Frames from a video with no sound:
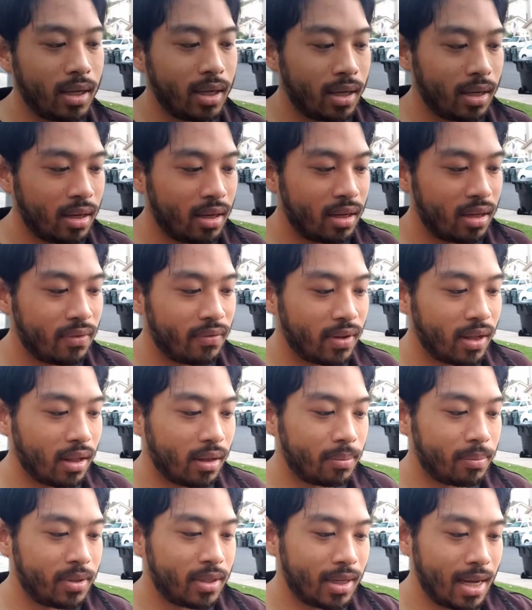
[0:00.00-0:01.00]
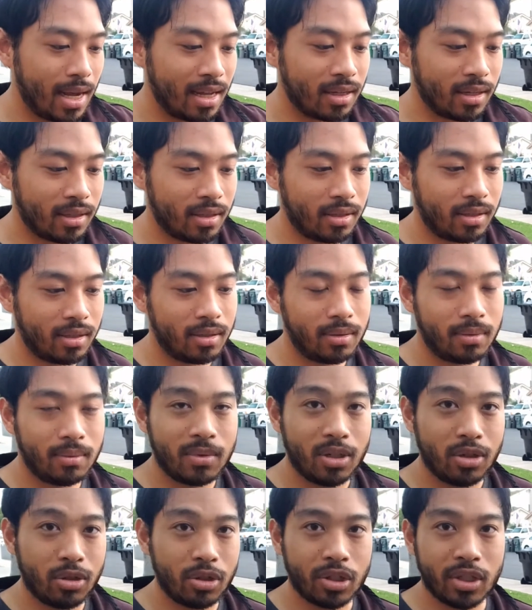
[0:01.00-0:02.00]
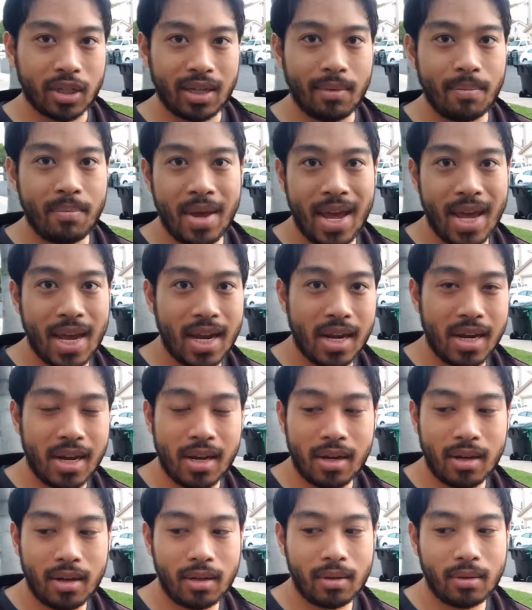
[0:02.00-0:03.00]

and it develops as usually a pain,